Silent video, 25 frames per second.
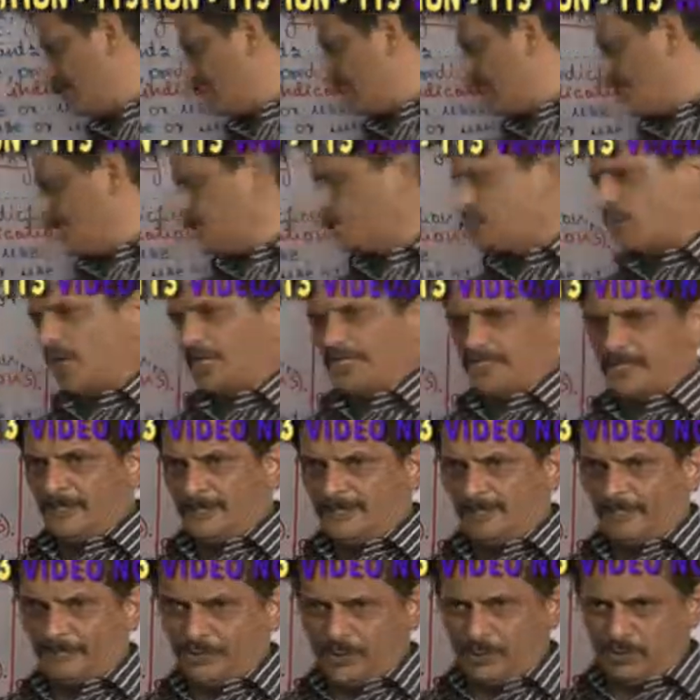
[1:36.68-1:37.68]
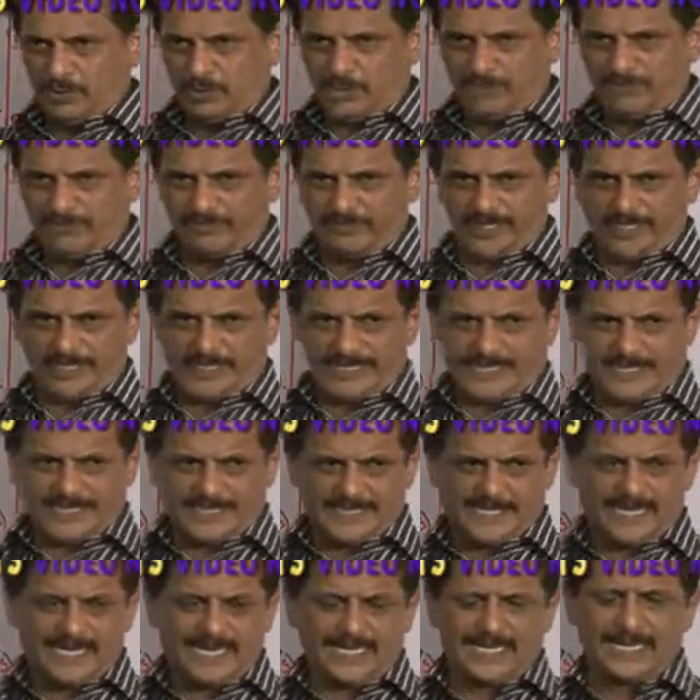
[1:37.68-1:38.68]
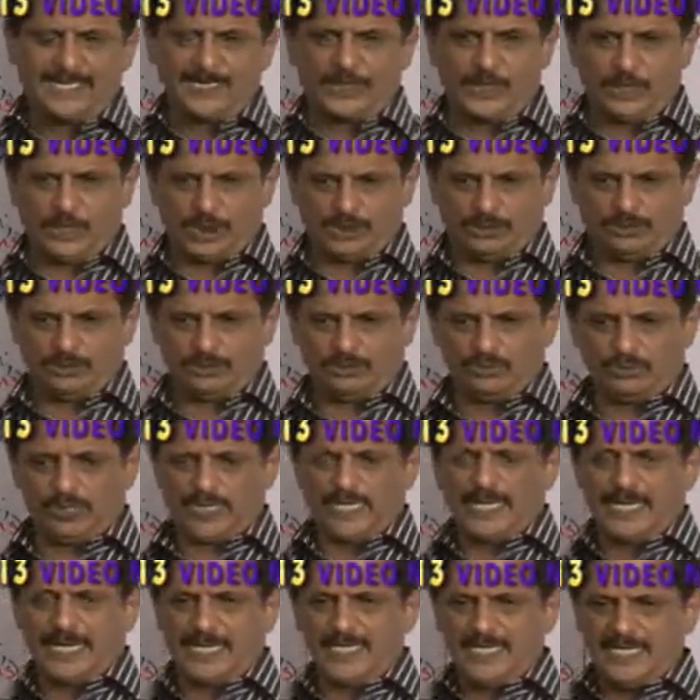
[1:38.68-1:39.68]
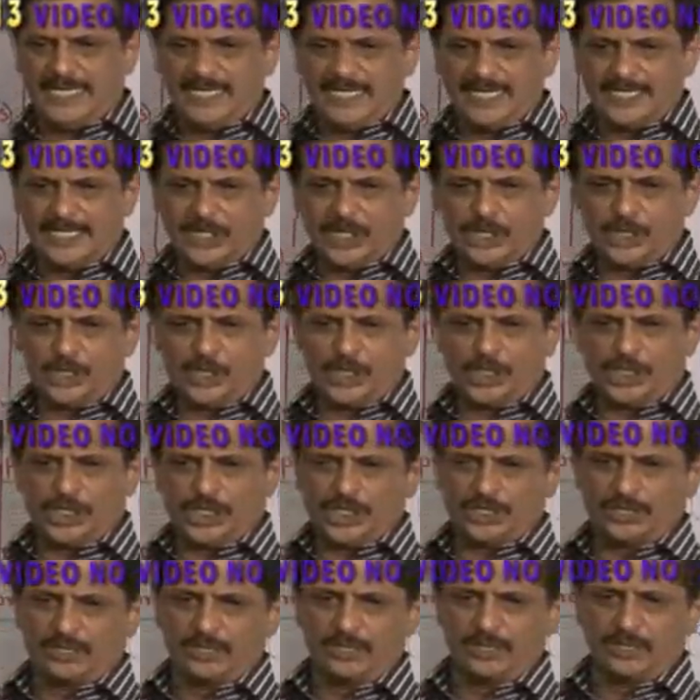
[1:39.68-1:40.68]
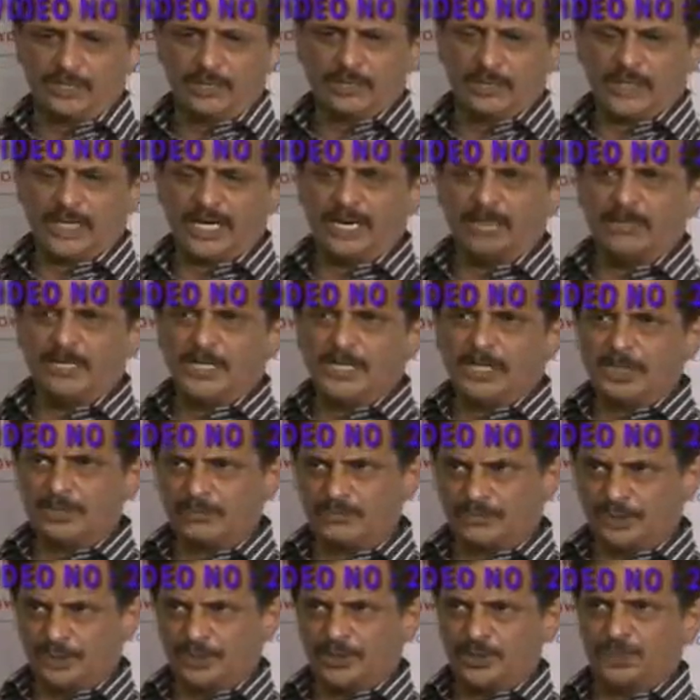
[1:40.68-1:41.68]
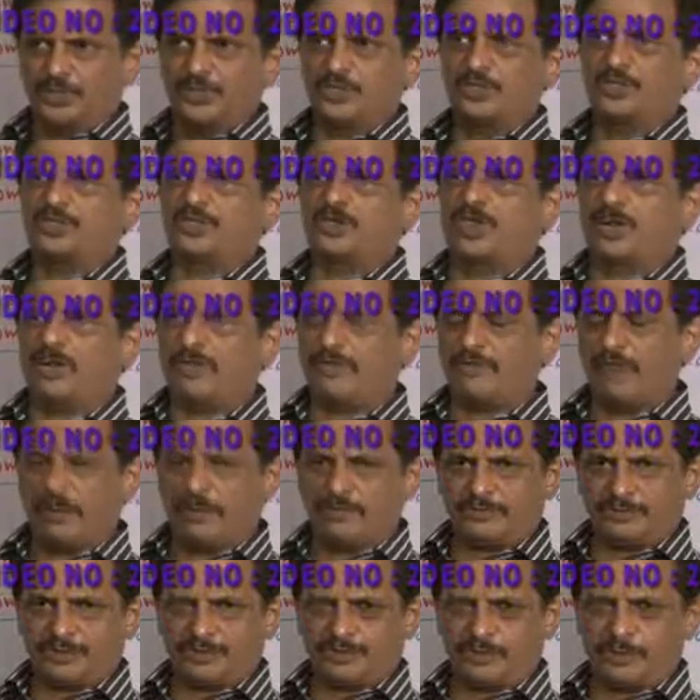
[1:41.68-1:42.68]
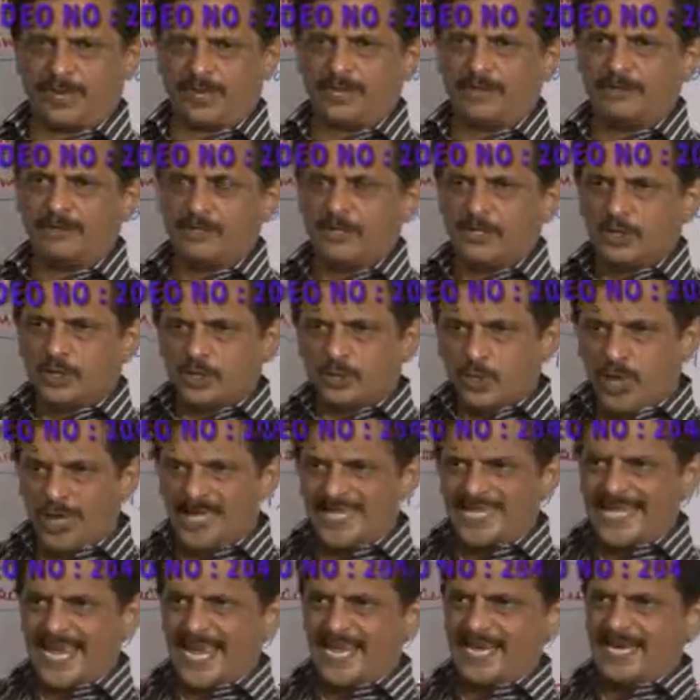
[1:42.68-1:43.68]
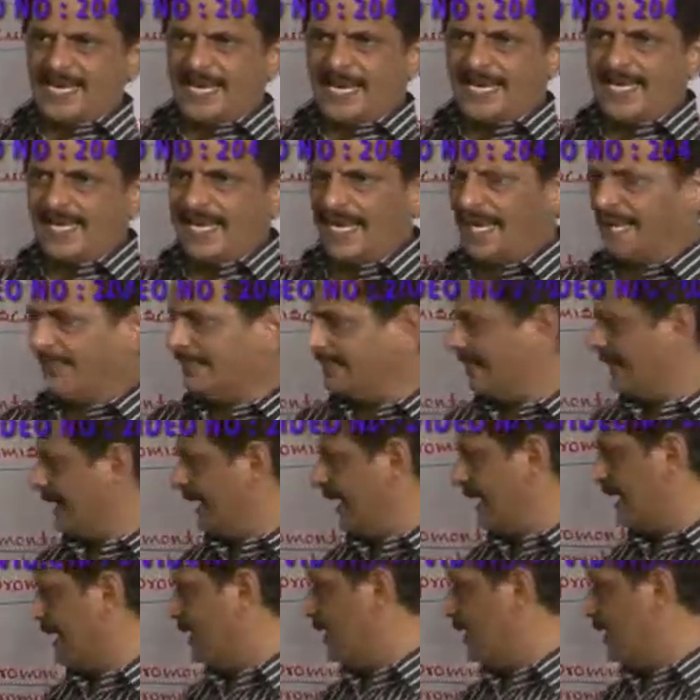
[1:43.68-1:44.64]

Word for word: means what? You are very talented, you are highly energetic, you are able to produce a lot of offspring, you are young and healthy.